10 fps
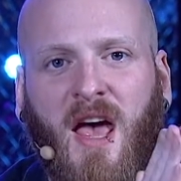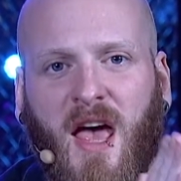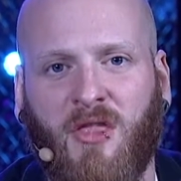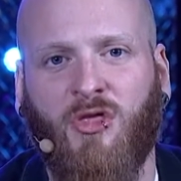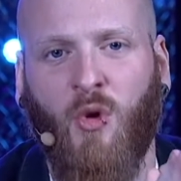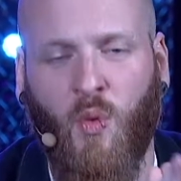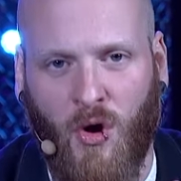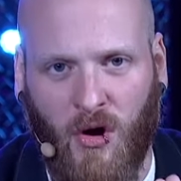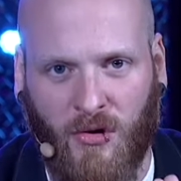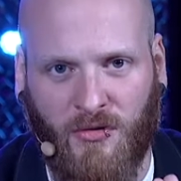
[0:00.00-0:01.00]
in the
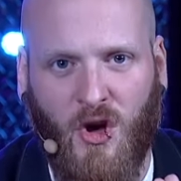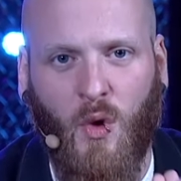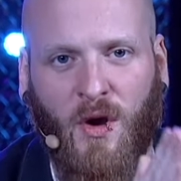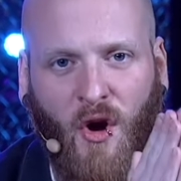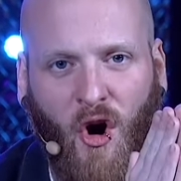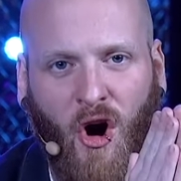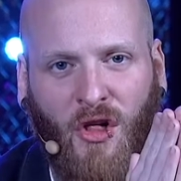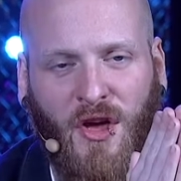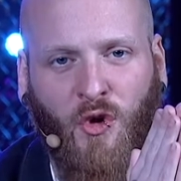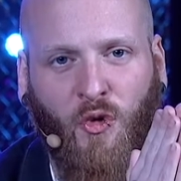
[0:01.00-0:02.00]
world. We are
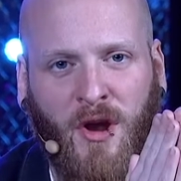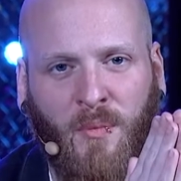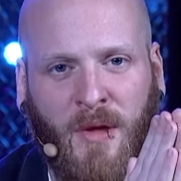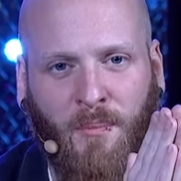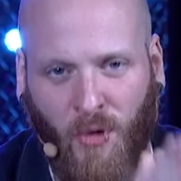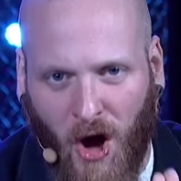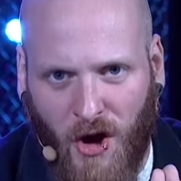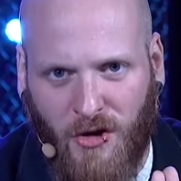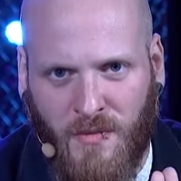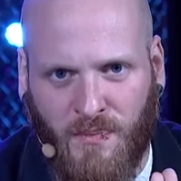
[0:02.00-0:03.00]
all incredibly
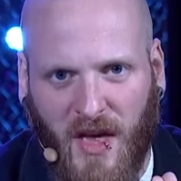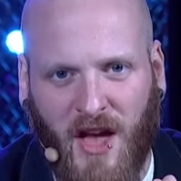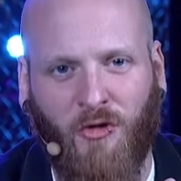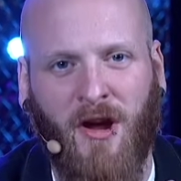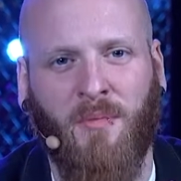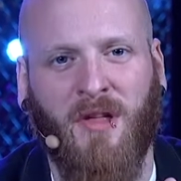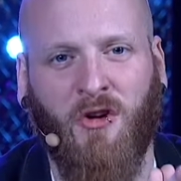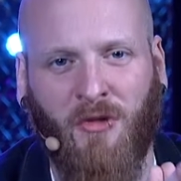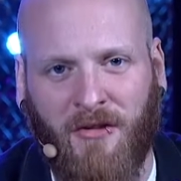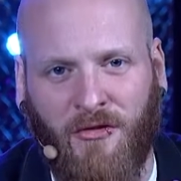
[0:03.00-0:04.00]
proud, incredibly
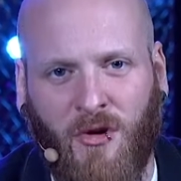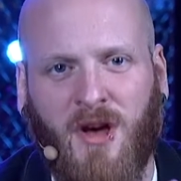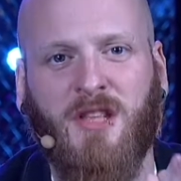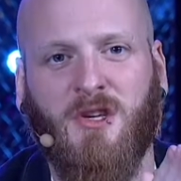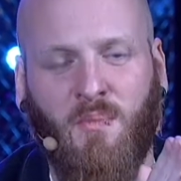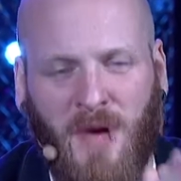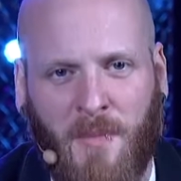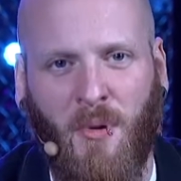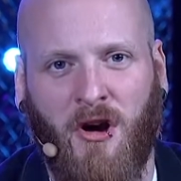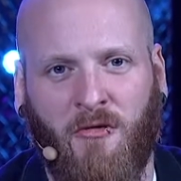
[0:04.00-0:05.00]
grateful to be a
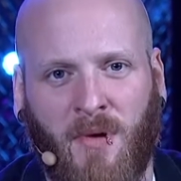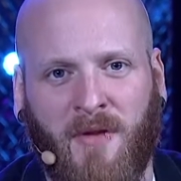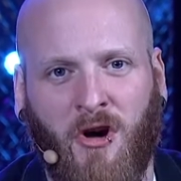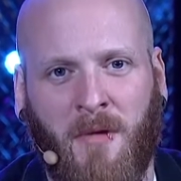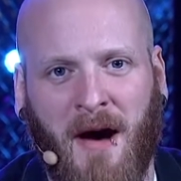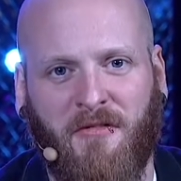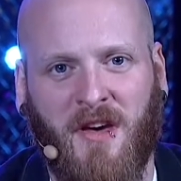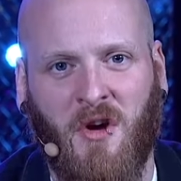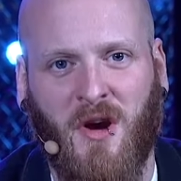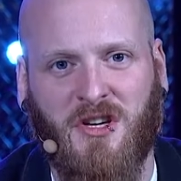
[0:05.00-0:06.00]
part of Brave Combat
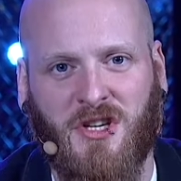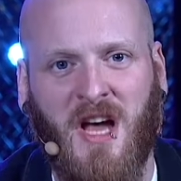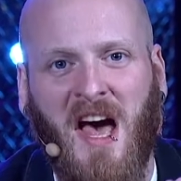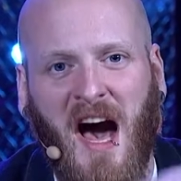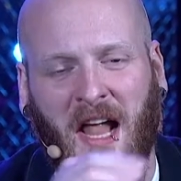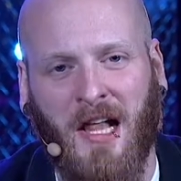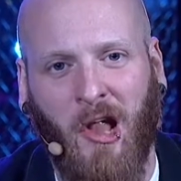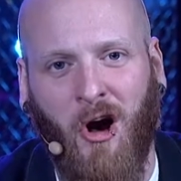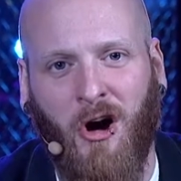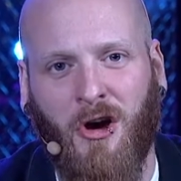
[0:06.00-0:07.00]
Federation, and
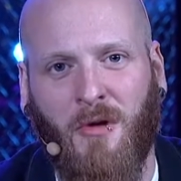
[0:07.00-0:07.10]
long